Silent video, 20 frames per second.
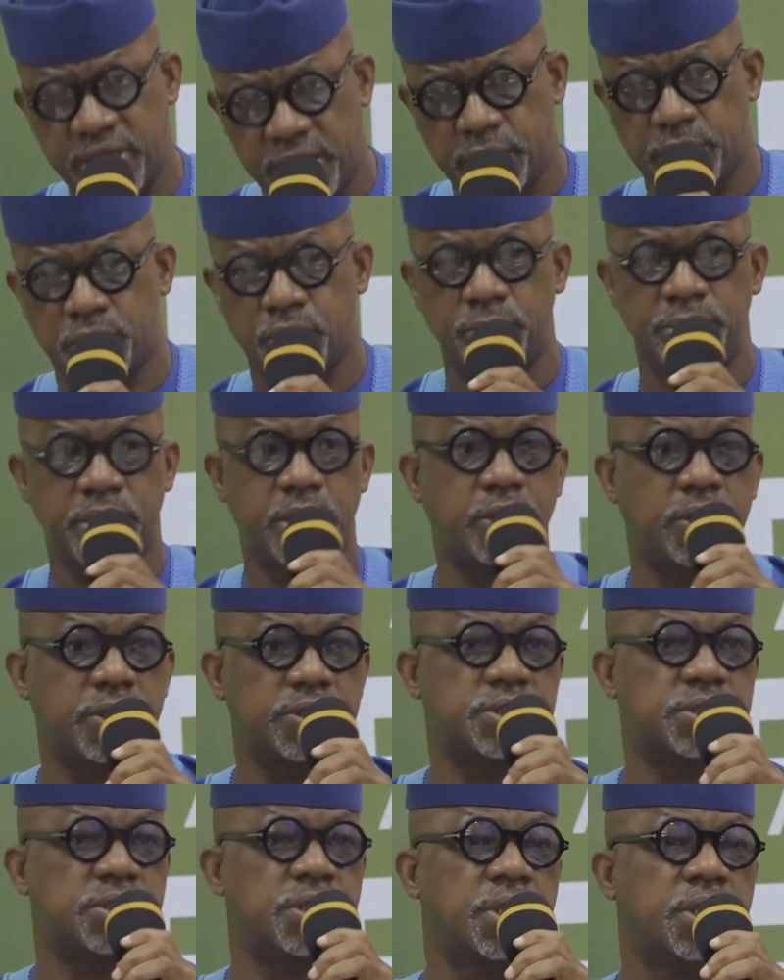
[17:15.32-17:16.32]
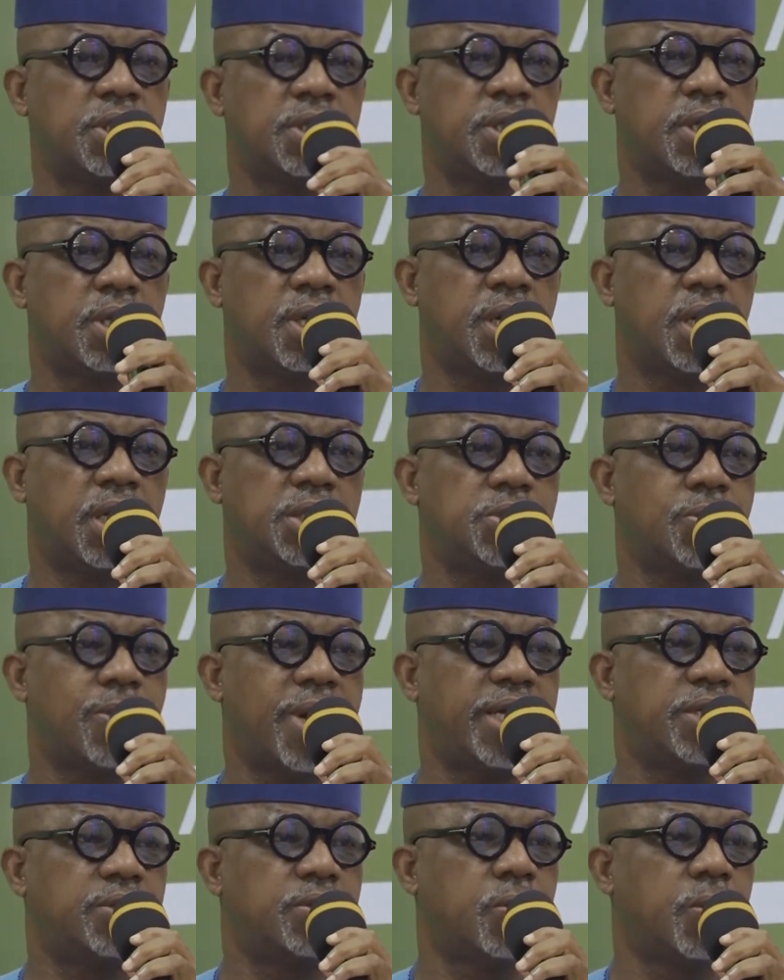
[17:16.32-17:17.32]
thank you because you
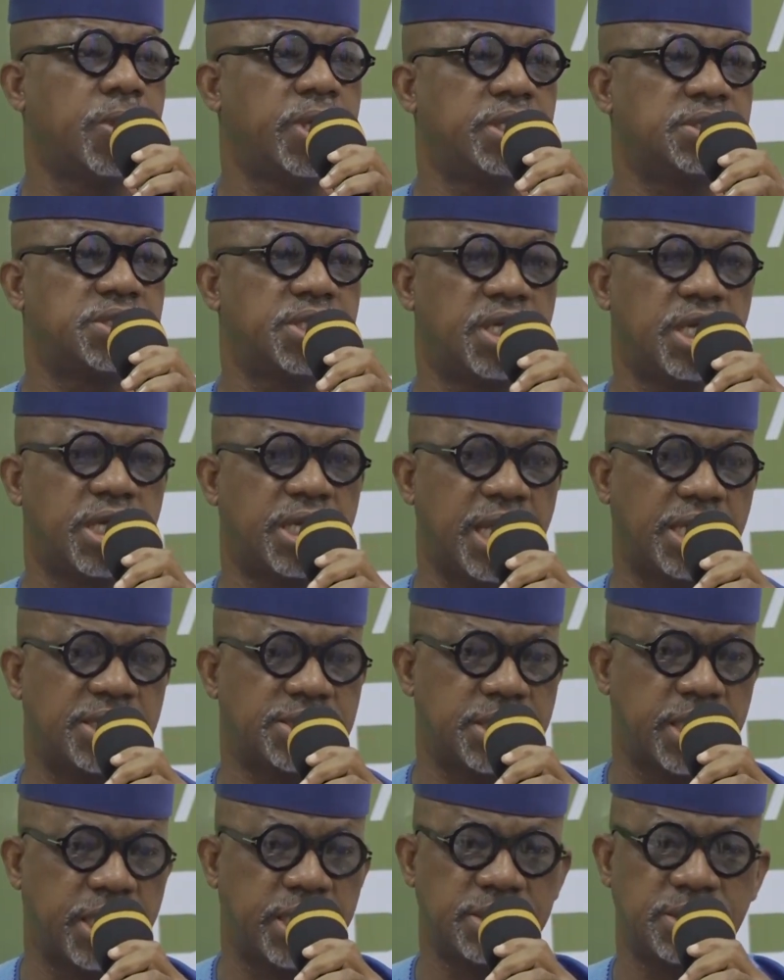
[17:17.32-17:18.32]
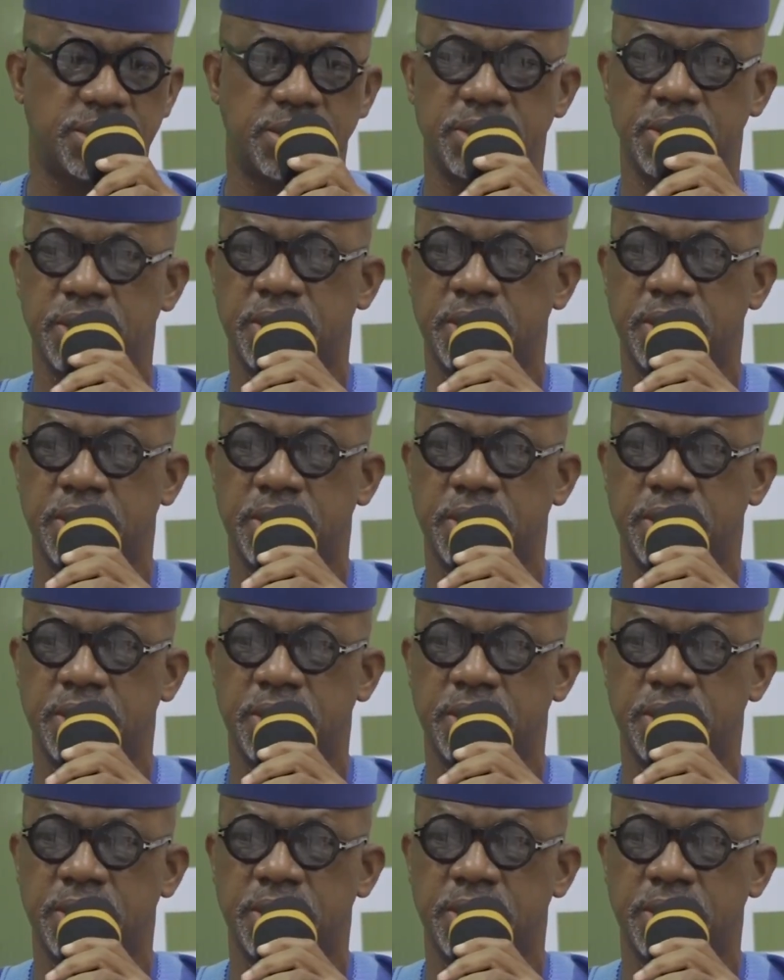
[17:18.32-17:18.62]
were in Oyelite late last night.